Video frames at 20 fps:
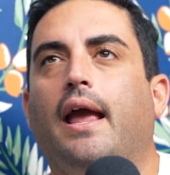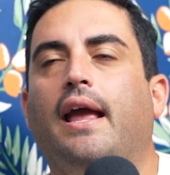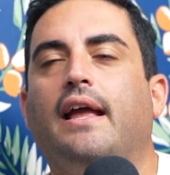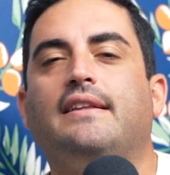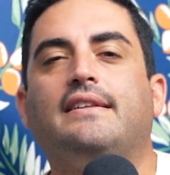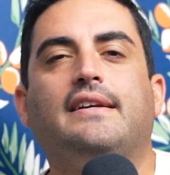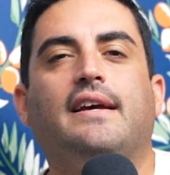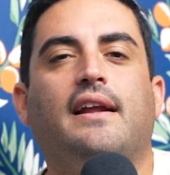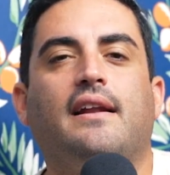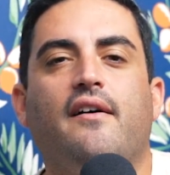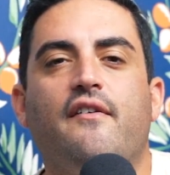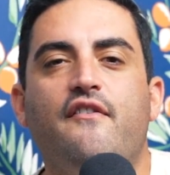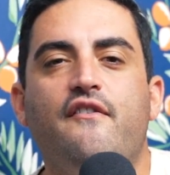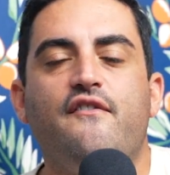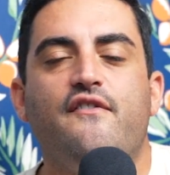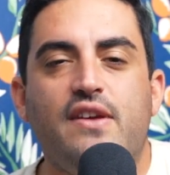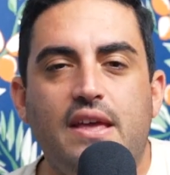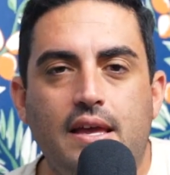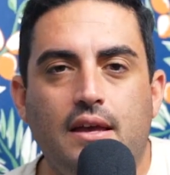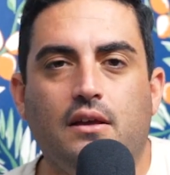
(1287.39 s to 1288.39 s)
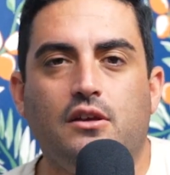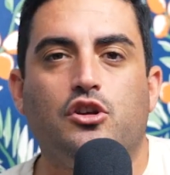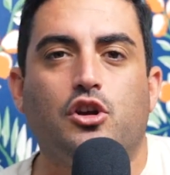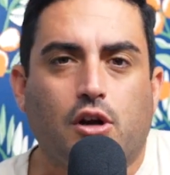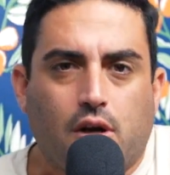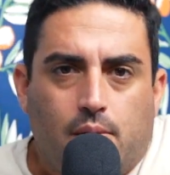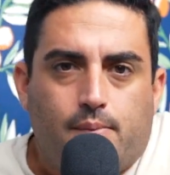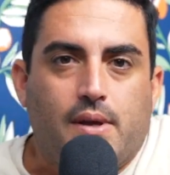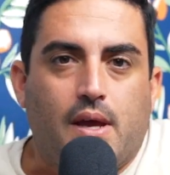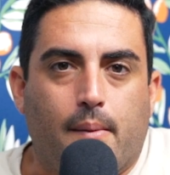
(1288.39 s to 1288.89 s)
it's going to feel, you're
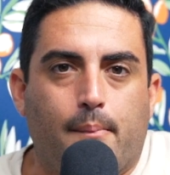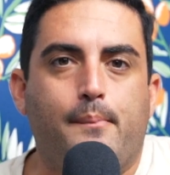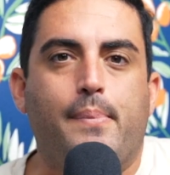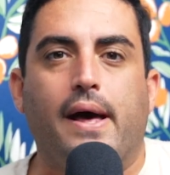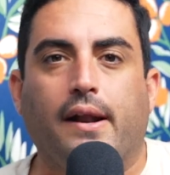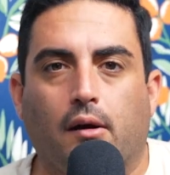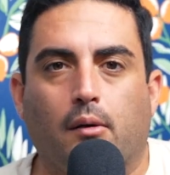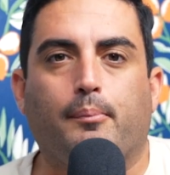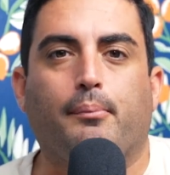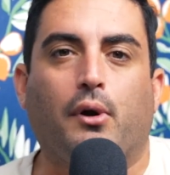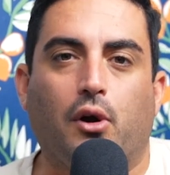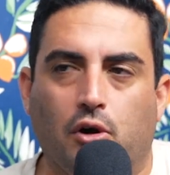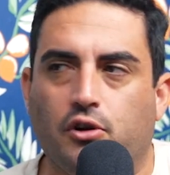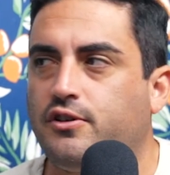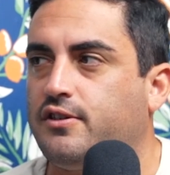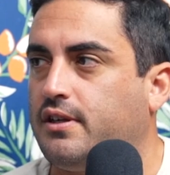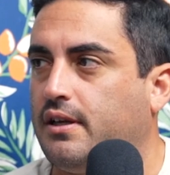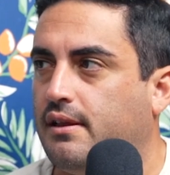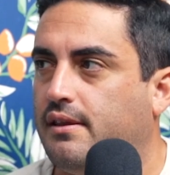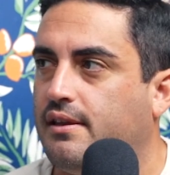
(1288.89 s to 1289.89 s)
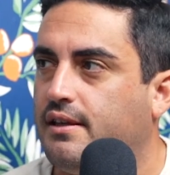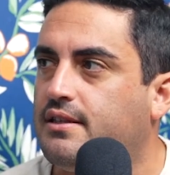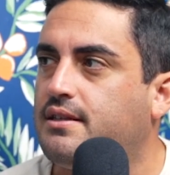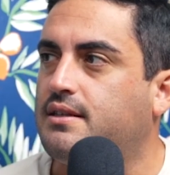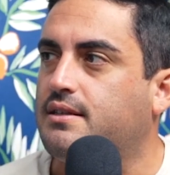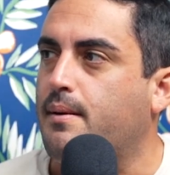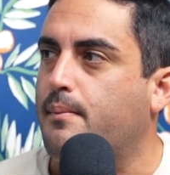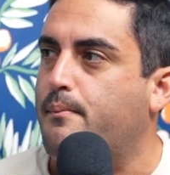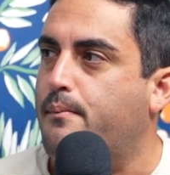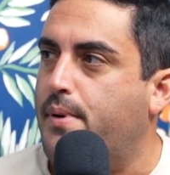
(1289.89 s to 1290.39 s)
going to be a better person. This
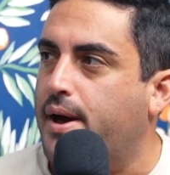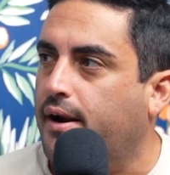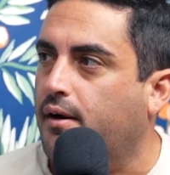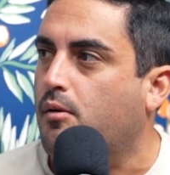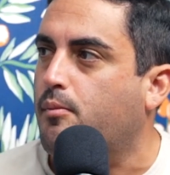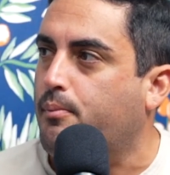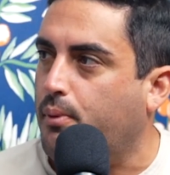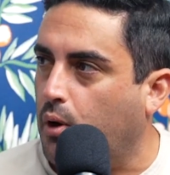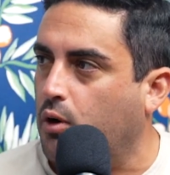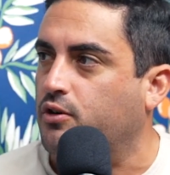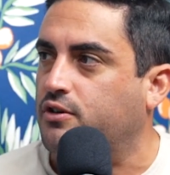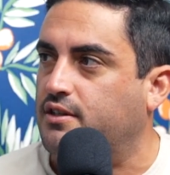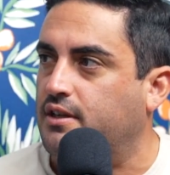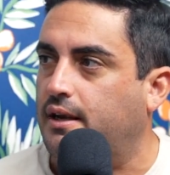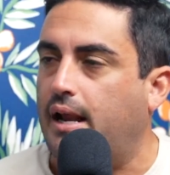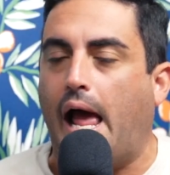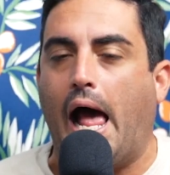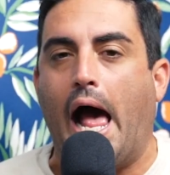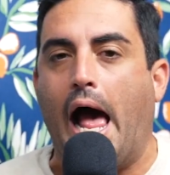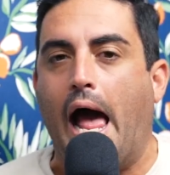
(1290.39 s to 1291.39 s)
is a better person.